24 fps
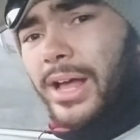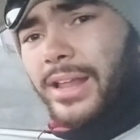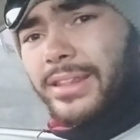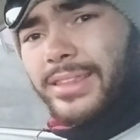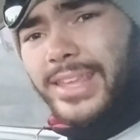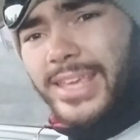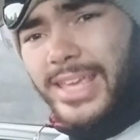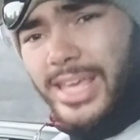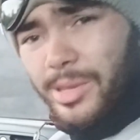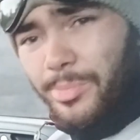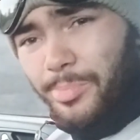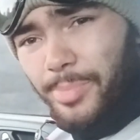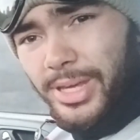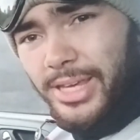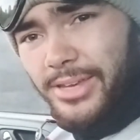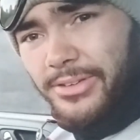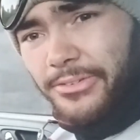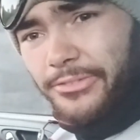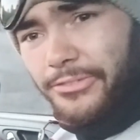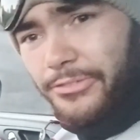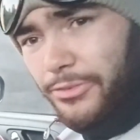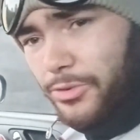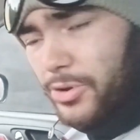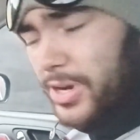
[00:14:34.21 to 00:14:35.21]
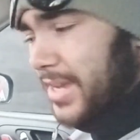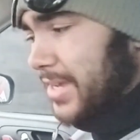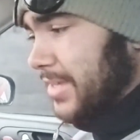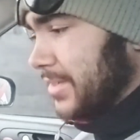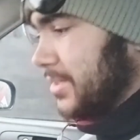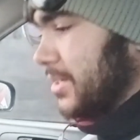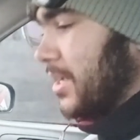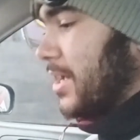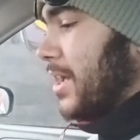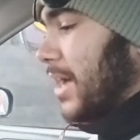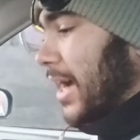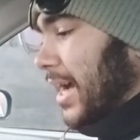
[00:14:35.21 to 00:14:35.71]
and the
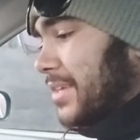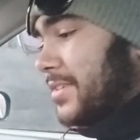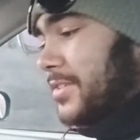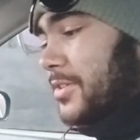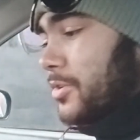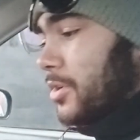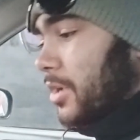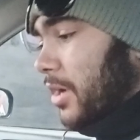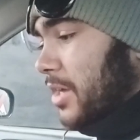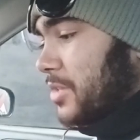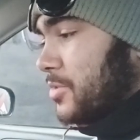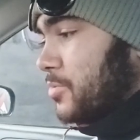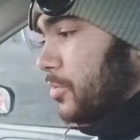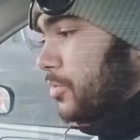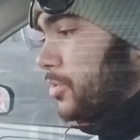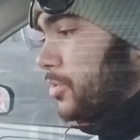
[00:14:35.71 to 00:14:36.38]
EP3s. As you guys